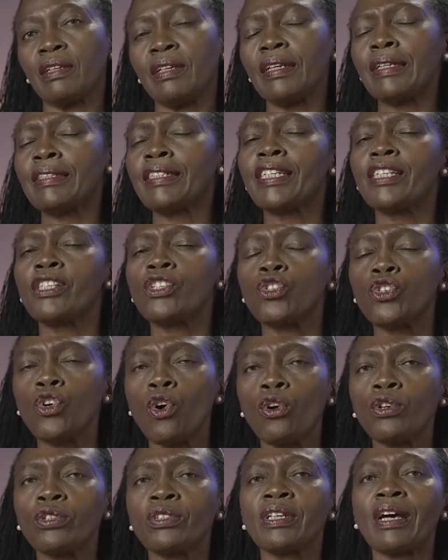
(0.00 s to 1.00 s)
It is
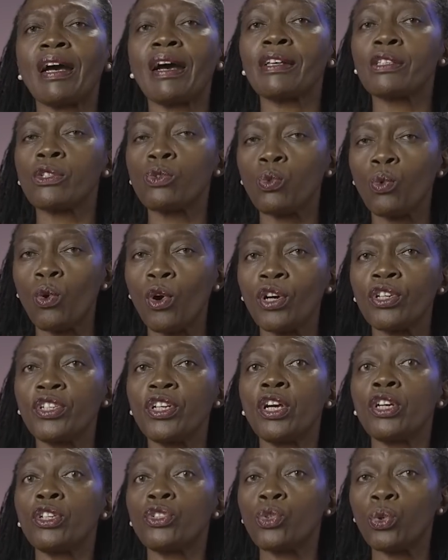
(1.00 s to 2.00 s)
not a sword
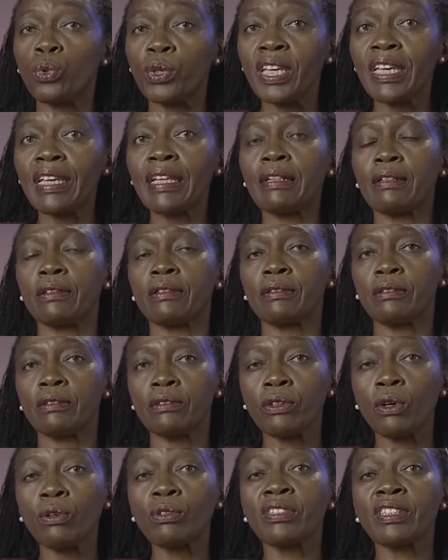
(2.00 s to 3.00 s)
to kill,
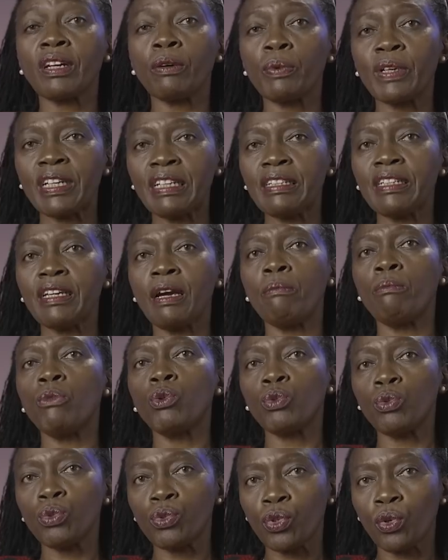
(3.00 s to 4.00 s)
Dr. William
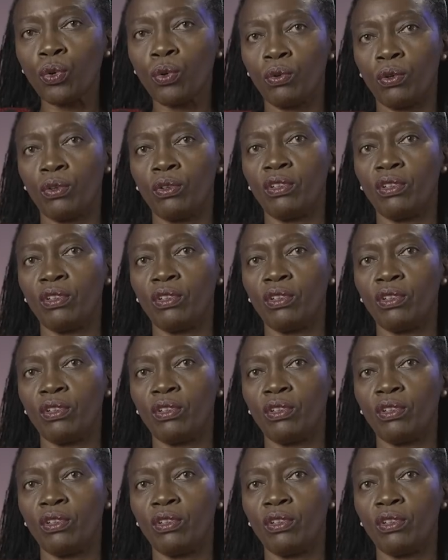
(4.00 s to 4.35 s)
Ruto.